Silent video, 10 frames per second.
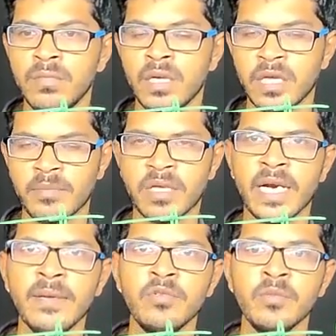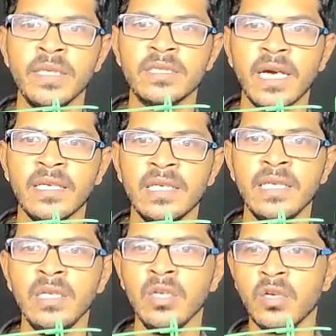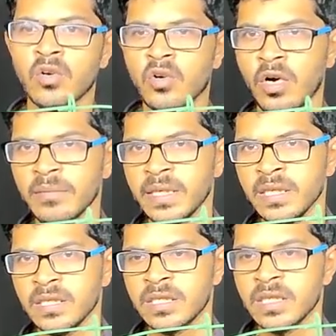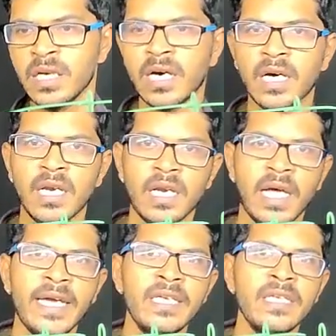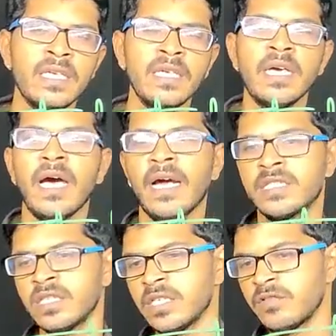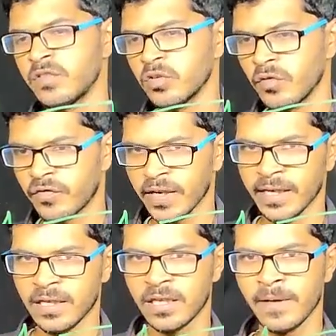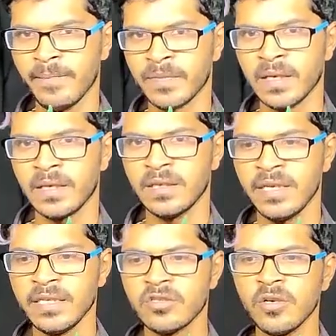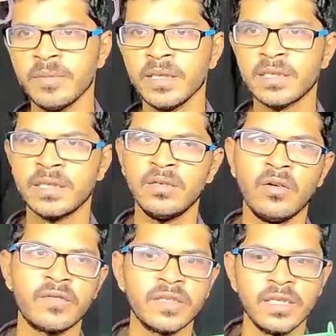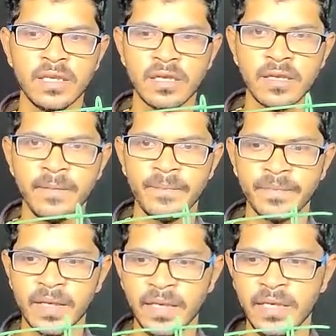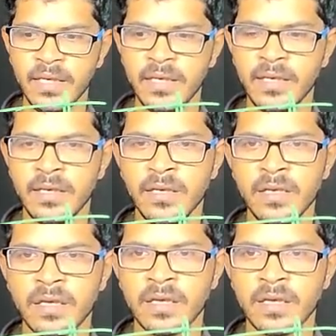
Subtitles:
subscribe to my channel, comment, like, and share it with your friends. The next topic after this is